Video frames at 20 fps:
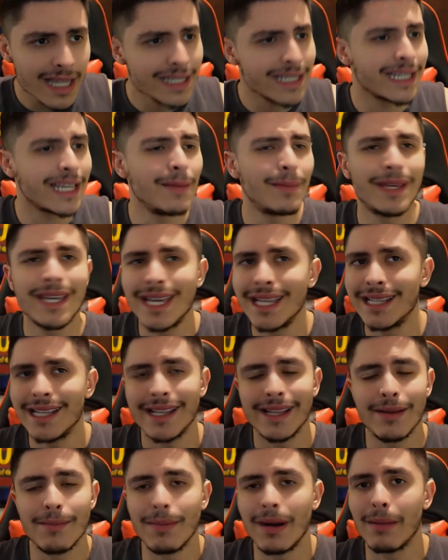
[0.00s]
keep
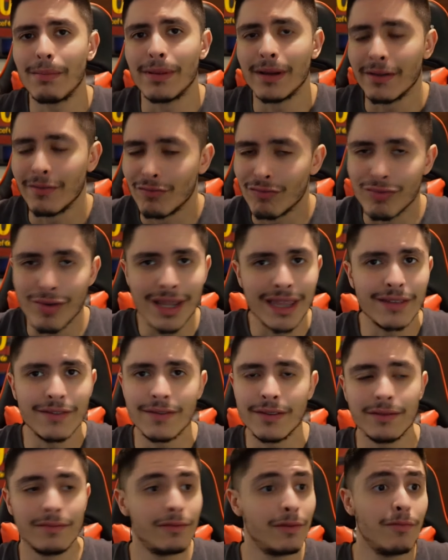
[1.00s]
Kylian
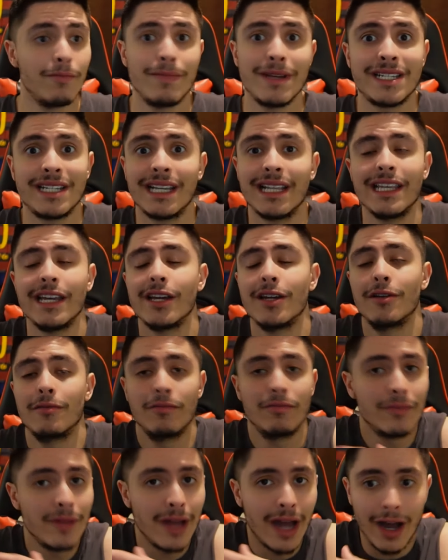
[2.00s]
Mbappe basically
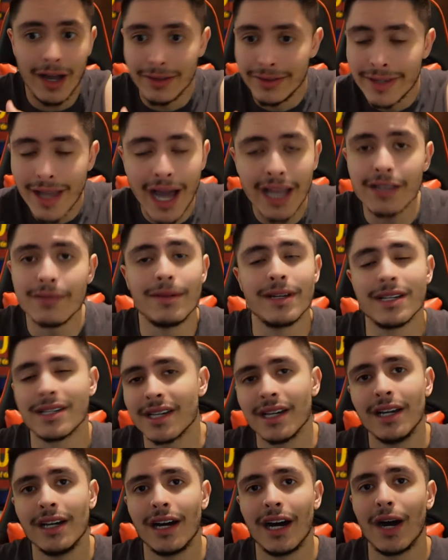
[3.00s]
anonymous,
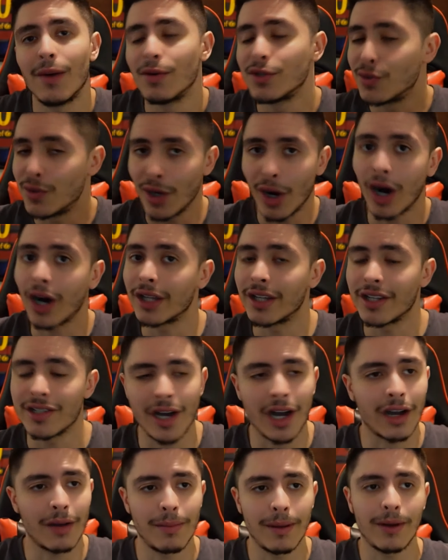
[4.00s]
which we are going to
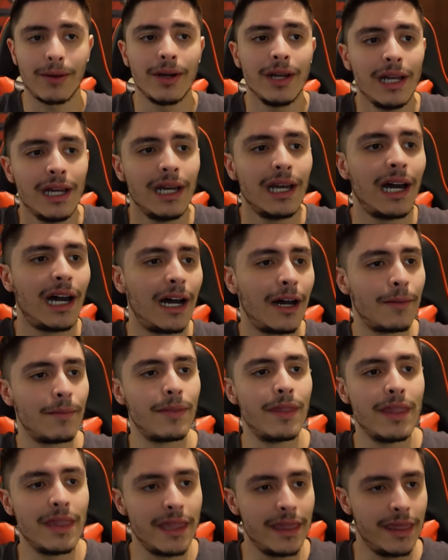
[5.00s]
talk about.
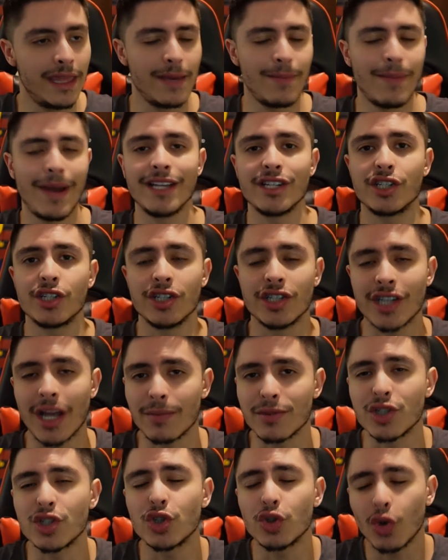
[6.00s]
They managed to stop
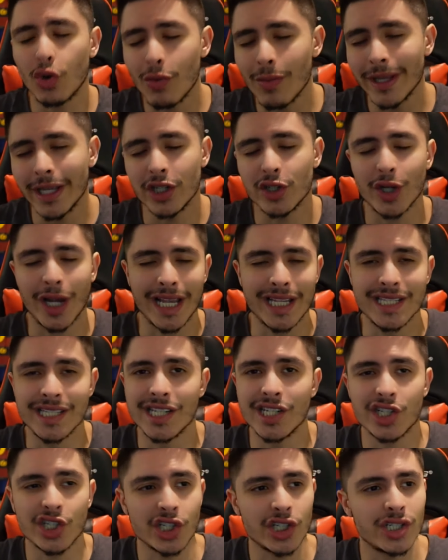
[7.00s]
so many
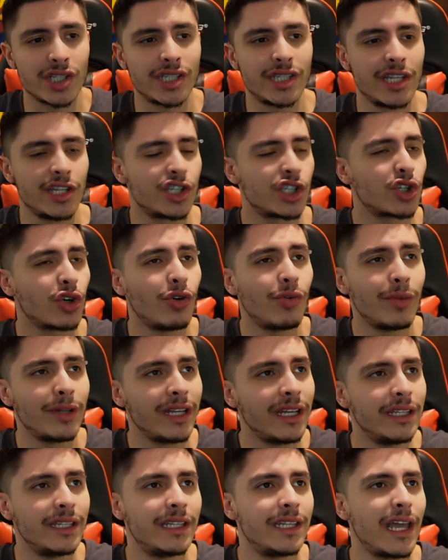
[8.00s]
transitions, so
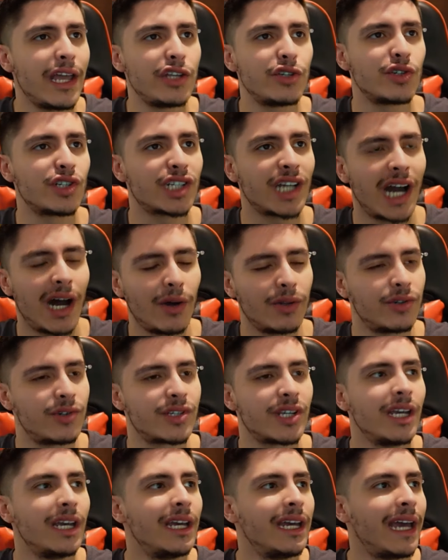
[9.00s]
many dangerous counters.
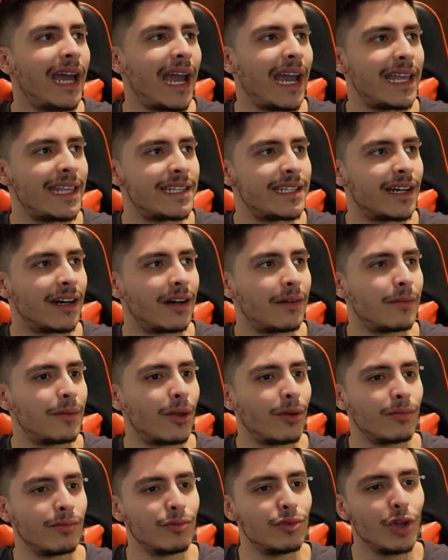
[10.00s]
And
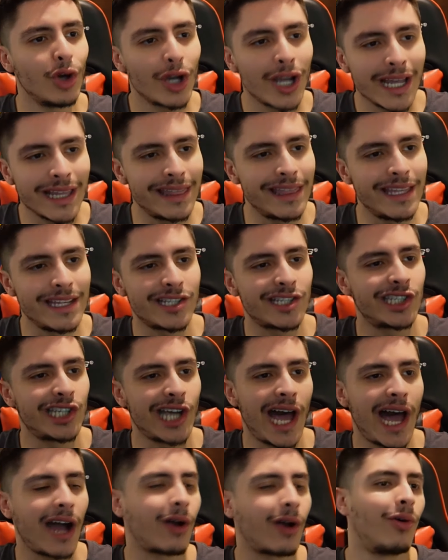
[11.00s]
look at this
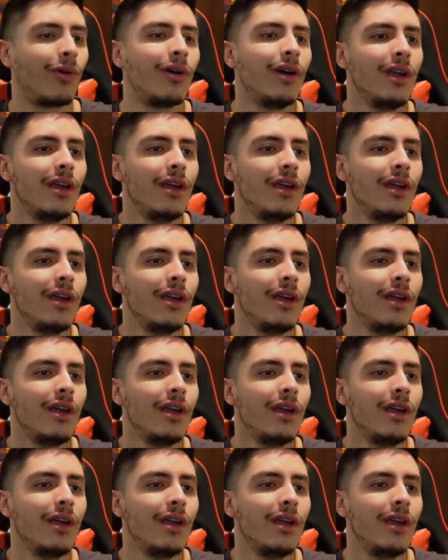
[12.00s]
tackle